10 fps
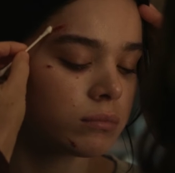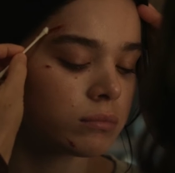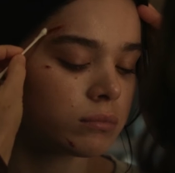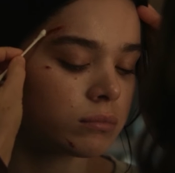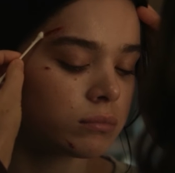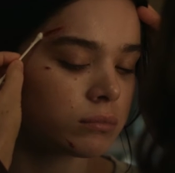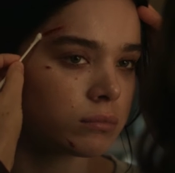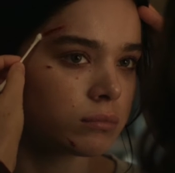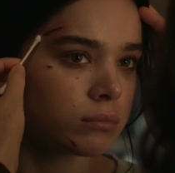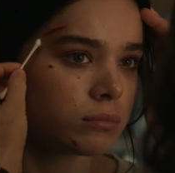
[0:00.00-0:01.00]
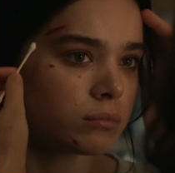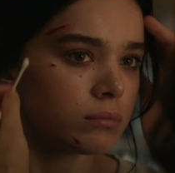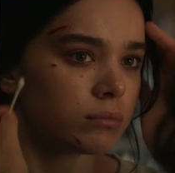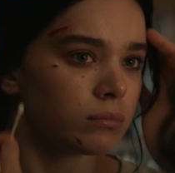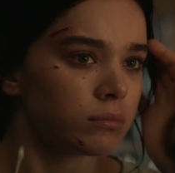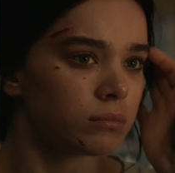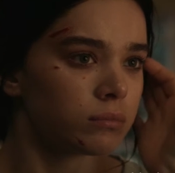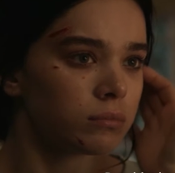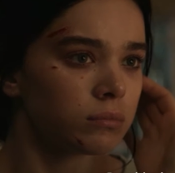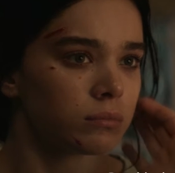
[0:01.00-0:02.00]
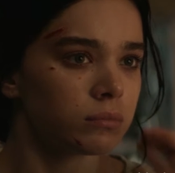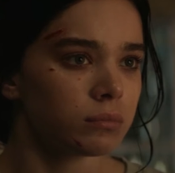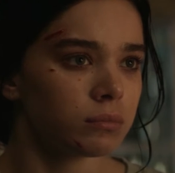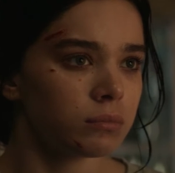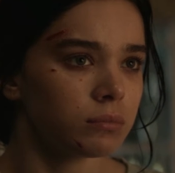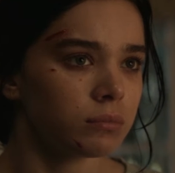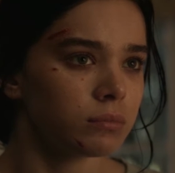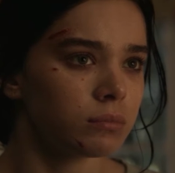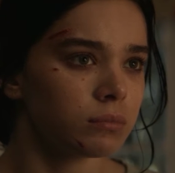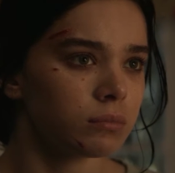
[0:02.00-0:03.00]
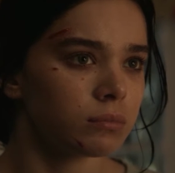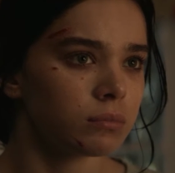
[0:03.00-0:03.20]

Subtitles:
The person shown says nothing.